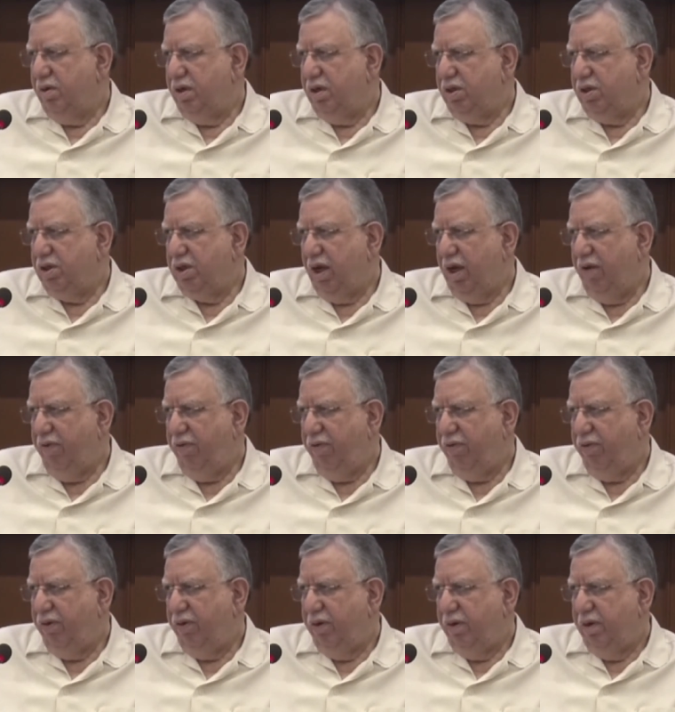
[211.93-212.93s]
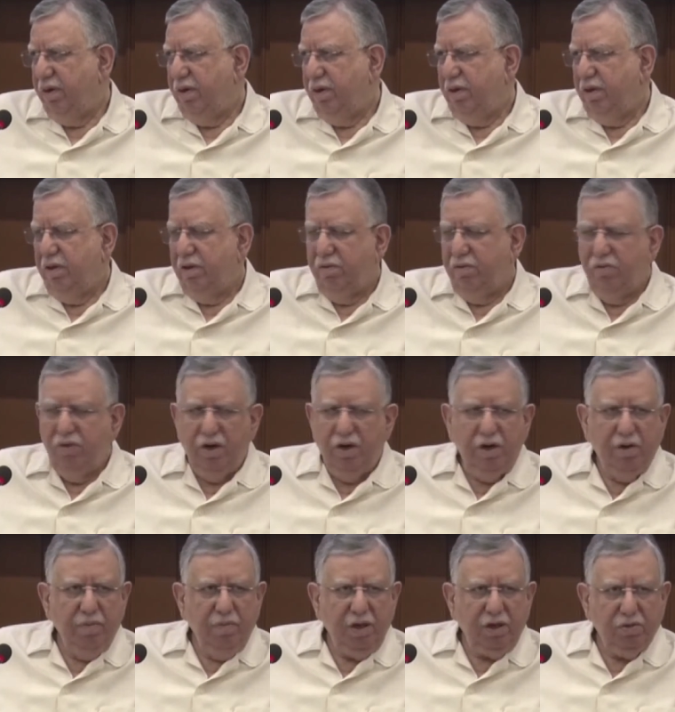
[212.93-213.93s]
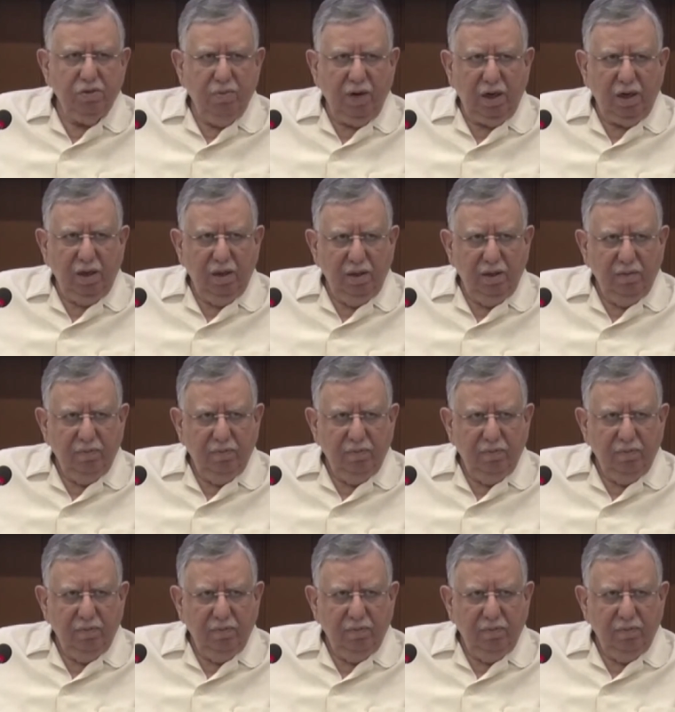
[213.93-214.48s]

it is safe, where it makes money.